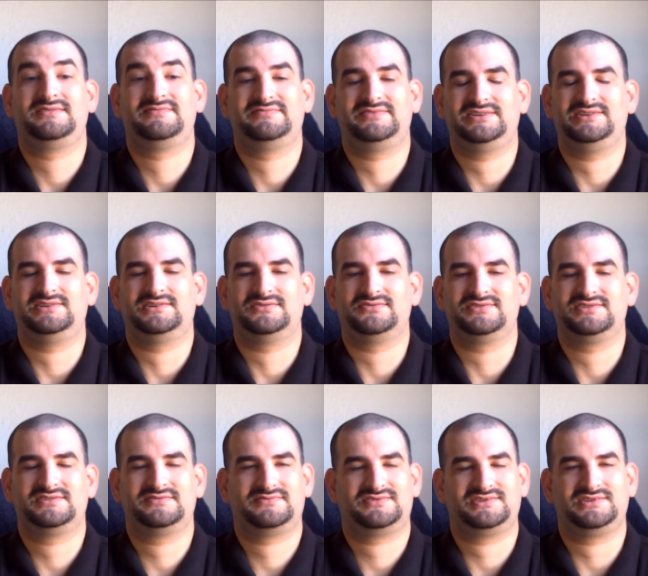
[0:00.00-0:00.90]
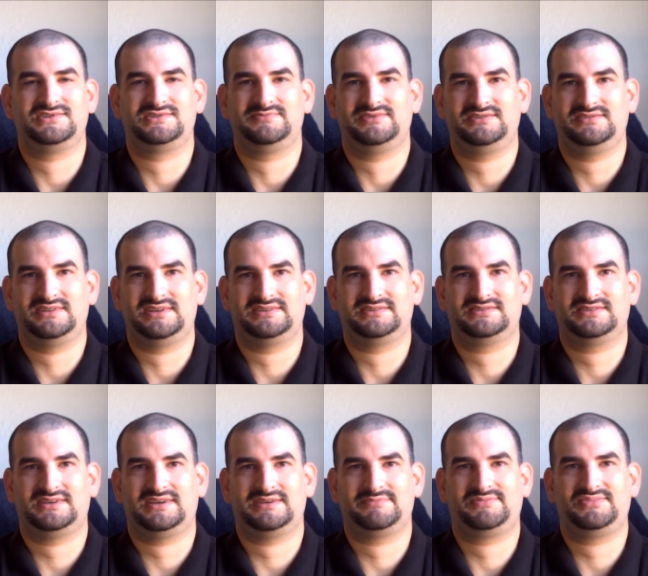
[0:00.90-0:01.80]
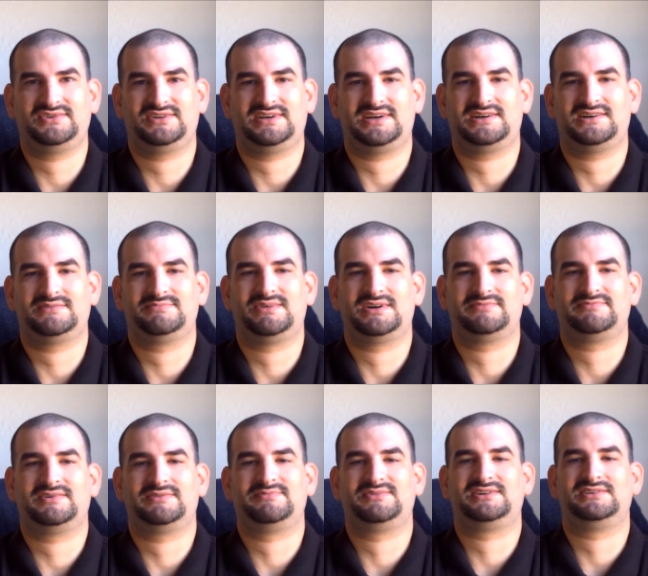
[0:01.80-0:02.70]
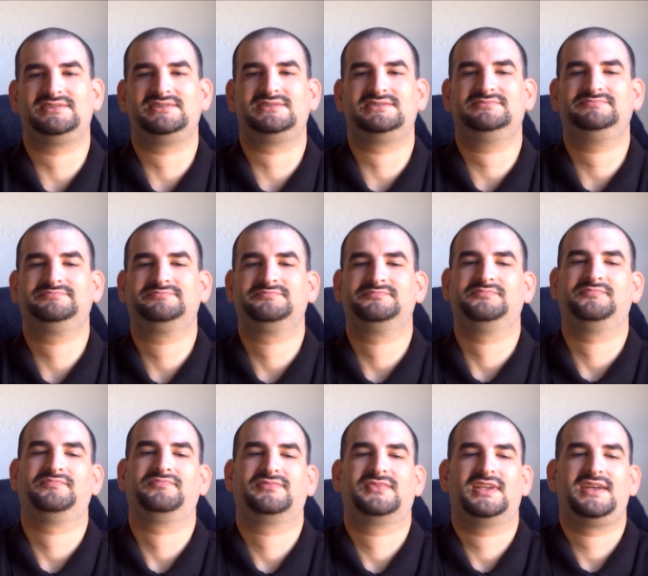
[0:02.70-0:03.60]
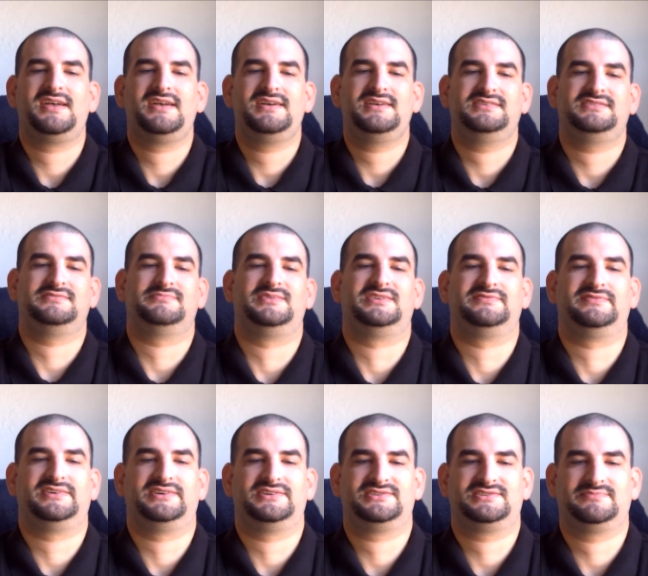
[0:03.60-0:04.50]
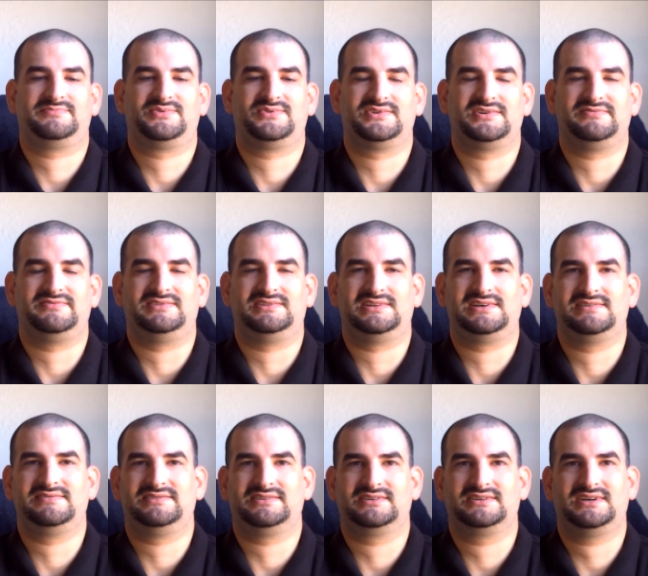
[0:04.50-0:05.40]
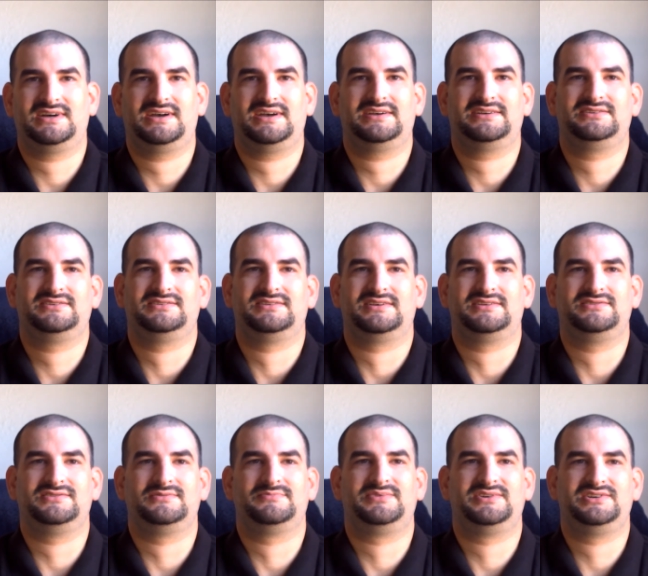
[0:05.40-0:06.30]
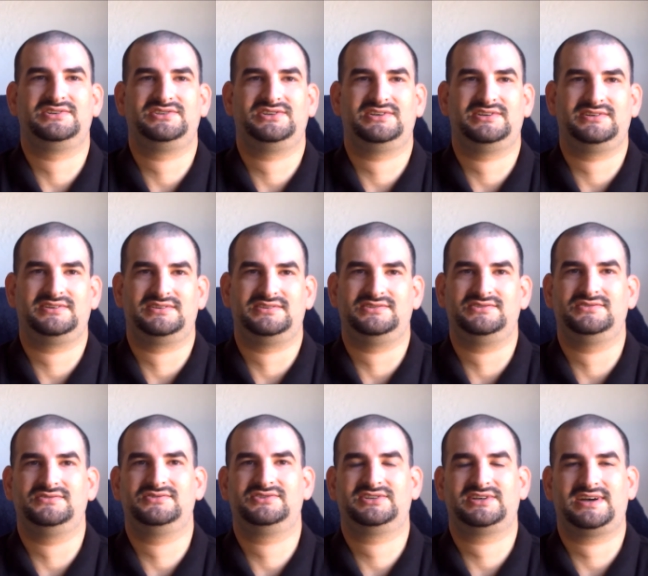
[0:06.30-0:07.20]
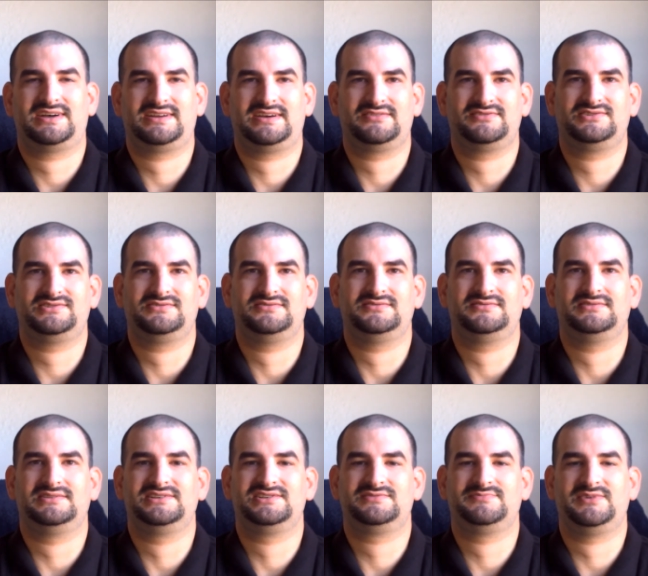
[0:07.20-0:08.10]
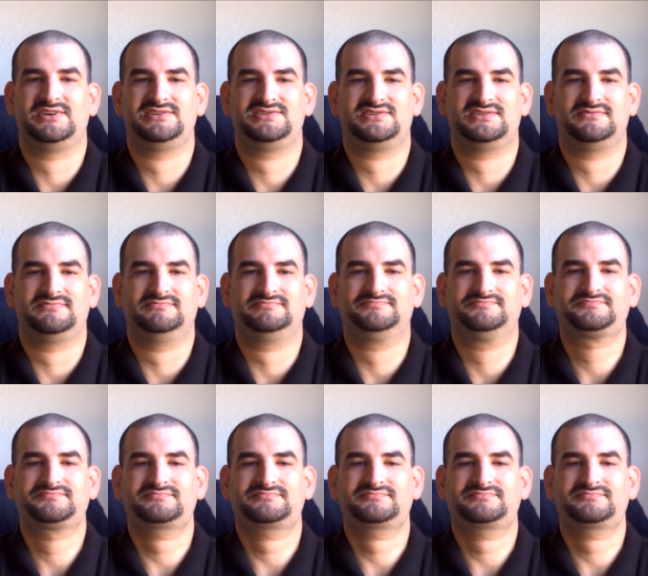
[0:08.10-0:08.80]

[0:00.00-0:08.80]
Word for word: videos, excuse me, that I uh, put out about my brother. They've been very supportive and loving and kind, and I do appreciate it. A new shout out to Liz Mason,